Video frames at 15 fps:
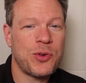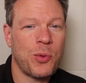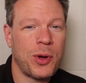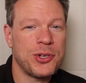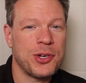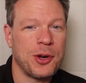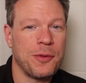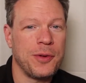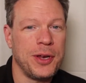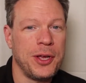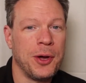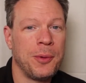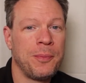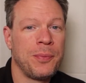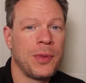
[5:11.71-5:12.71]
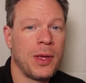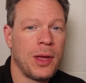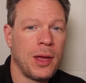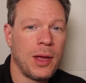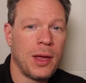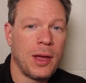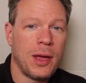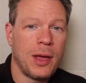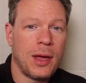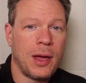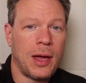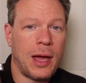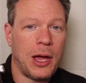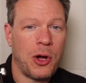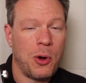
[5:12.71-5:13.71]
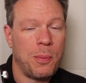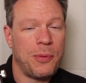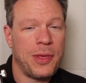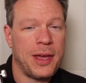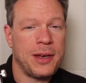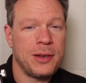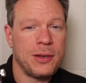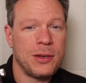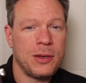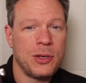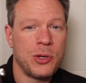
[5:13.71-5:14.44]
for watching our video. I hope that